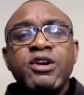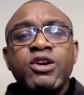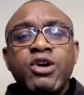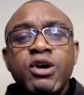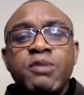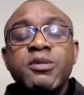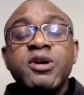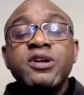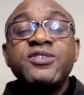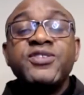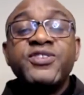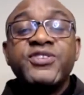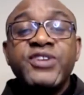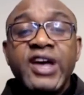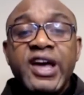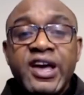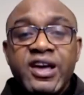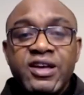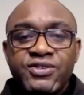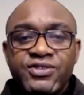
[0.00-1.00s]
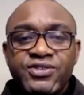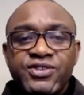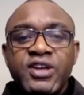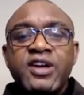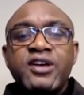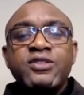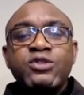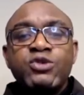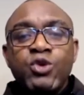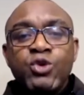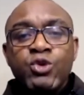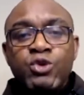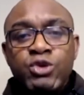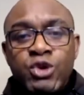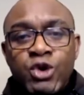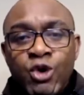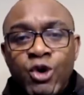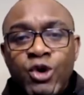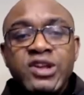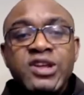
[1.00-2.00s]
common sense to
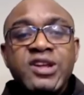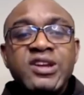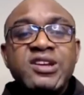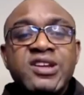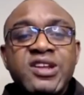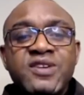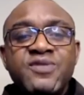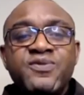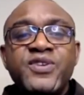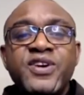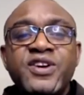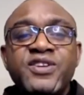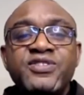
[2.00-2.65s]
know the difference